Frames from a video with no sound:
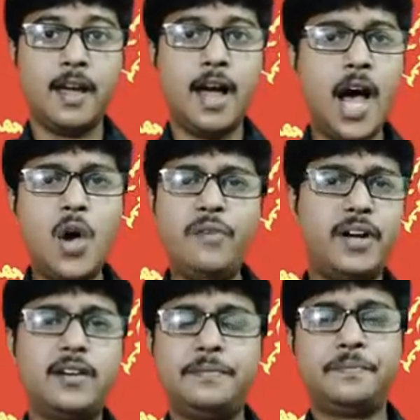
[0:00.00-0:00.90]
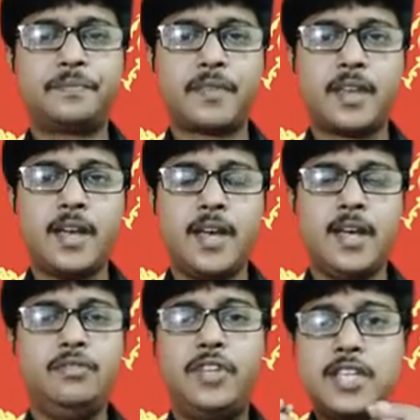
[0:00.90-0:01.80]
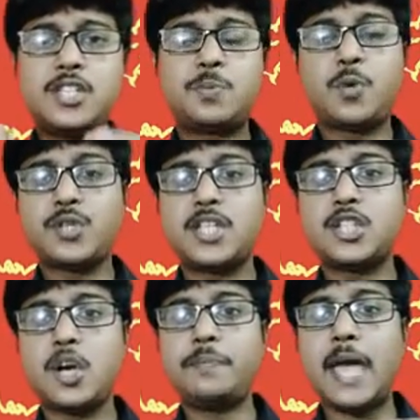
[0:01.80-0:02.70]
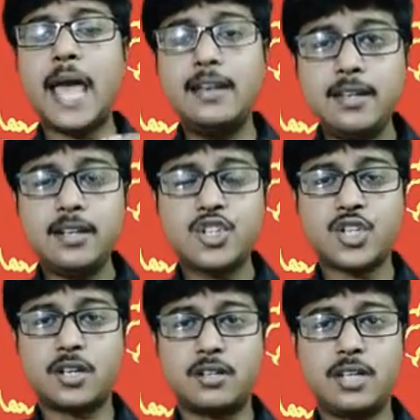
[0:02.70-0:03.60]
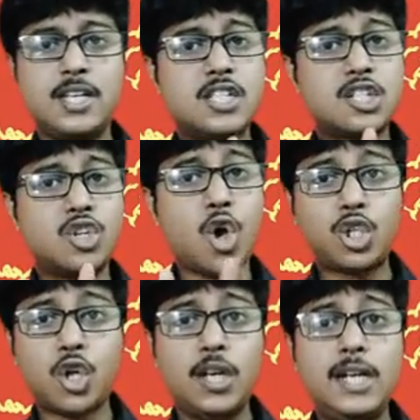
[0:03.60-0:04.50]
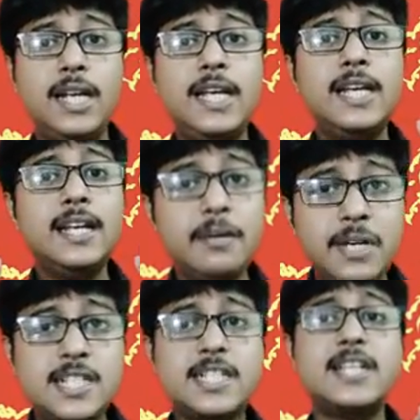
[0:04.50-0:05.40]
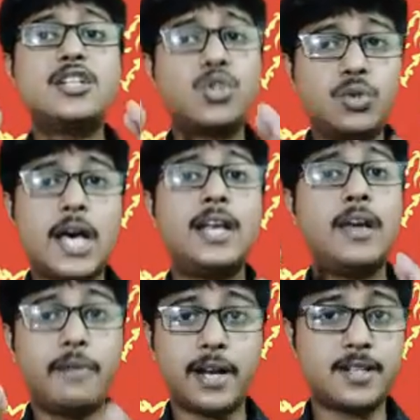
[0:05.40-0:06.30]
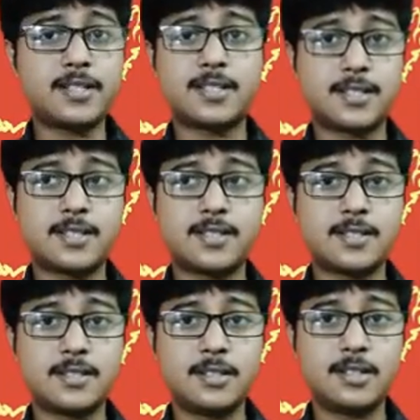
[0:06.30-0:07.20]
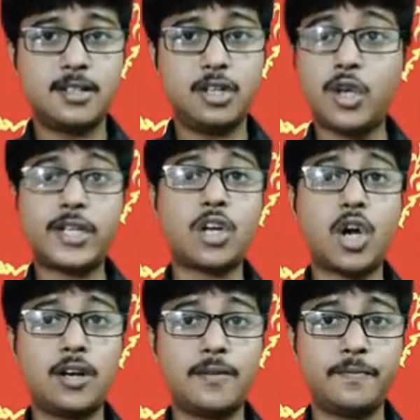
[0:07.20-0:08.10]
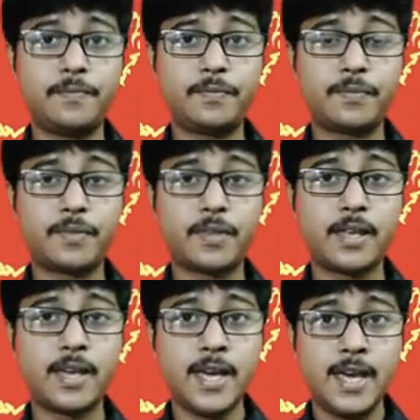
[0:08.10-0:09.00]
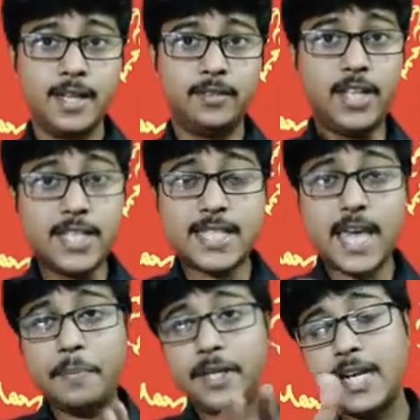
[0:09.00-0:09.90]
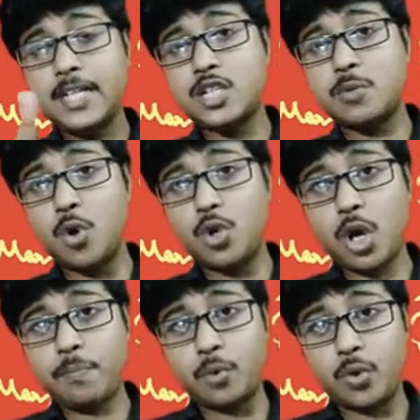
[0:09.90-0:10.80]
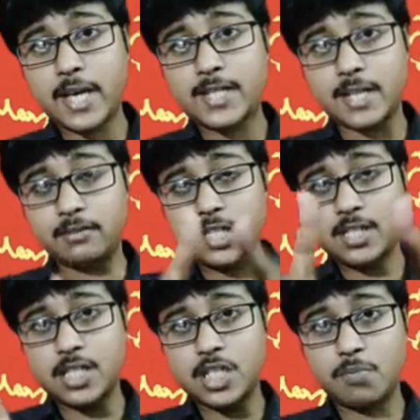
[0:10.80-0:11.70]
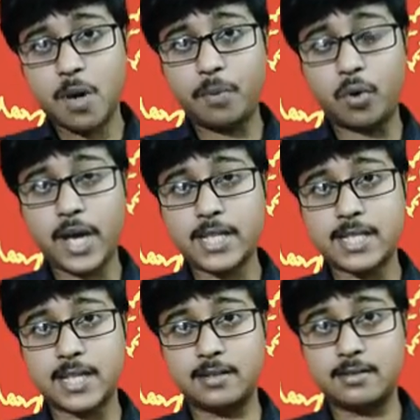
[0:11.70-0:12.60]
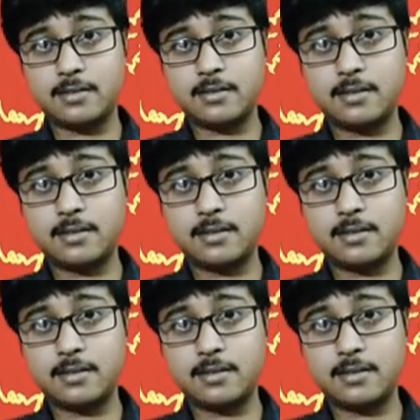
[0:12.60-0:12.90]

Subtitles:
However, this process of alienation is not only limited to the laborers, not at all. This capitalist mode of production, this system of production,